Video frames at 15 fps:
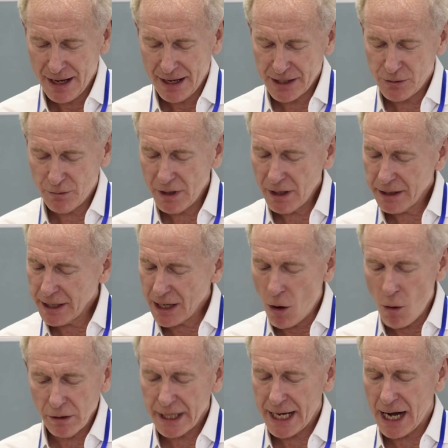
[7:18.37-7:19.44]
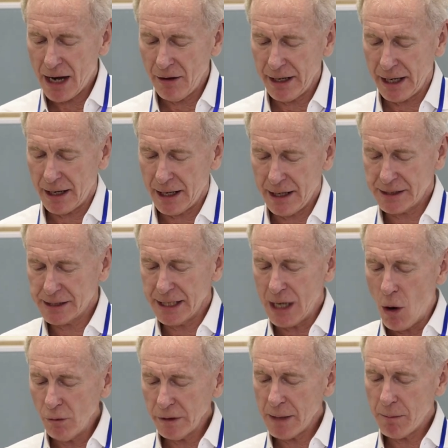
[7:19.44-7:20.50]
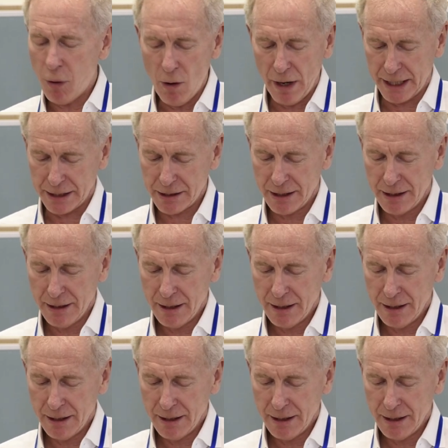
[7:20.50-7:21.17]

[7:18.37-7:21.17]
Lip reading: It's really the only area. It's the only point.